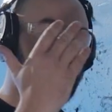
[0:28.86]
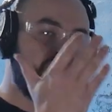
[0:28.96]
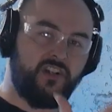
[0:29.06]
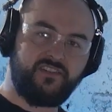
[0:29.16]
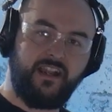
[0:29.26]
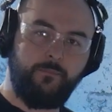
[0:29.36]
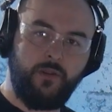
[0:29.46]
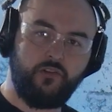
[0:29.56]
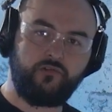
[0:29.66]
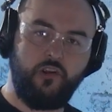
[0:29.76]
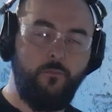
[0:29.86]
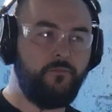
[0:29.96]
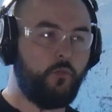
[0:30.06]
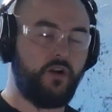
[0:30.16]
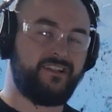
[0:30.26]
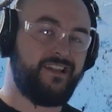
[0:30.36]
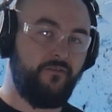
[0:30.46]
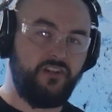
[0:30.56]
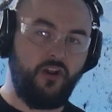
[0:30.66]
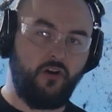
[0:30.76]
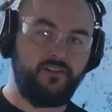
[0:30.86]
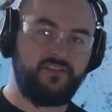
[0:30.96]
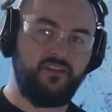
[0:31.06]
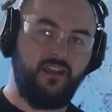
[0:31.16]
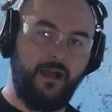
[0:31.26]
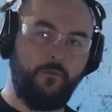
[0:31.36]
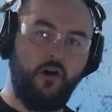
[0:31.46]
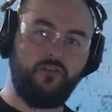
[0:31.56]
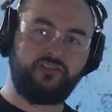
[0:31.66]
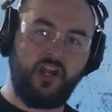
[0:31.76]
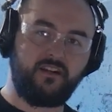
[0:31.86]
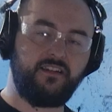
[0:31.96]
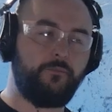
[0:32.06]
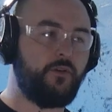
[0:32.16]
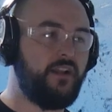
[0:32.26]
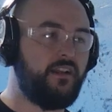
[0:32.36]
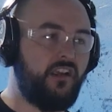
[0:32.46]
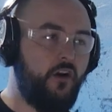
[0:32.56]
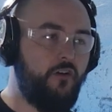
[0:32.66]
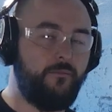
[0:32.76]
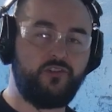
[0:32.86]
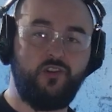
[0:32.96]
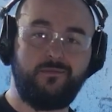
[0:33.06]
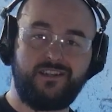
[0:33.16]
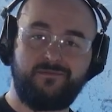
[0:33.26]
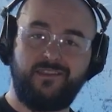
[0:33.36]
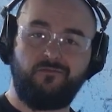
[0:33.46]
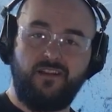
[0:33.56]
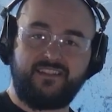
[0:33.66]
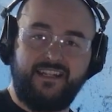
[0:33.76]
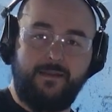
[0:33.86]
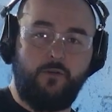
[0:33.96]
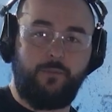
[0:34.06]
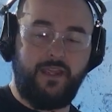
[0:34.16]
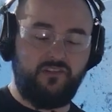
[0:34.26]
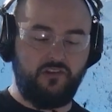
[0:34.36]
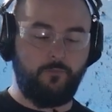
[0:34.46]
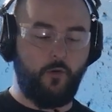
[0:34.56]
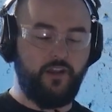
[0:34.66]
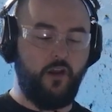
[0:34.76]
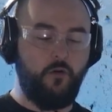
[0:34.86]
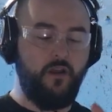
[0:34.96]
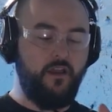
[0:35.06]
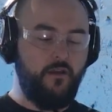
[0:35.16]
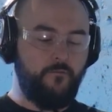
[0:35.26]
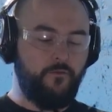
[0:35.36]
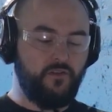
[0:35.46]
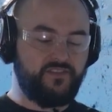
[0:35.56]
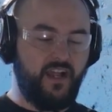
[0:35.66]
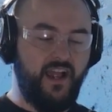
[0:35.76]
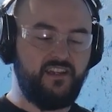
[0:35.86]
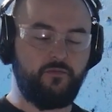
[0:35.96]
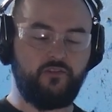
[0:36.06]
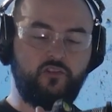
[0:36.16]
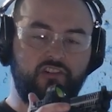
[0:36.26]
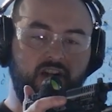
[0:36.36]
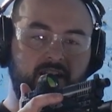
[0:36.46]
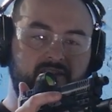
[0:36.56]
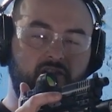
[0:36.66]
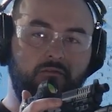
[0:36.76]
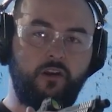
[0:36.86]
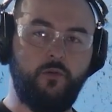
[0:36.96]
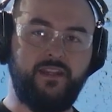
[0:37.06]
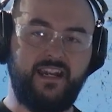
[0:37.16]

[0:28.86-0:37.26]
Just like a bill drill, we're at 7 yards. I'm all chalked up, ready to go. I'm shooting my Smith & Wesson M&P 2.0 full size with the Trijicon SRO and the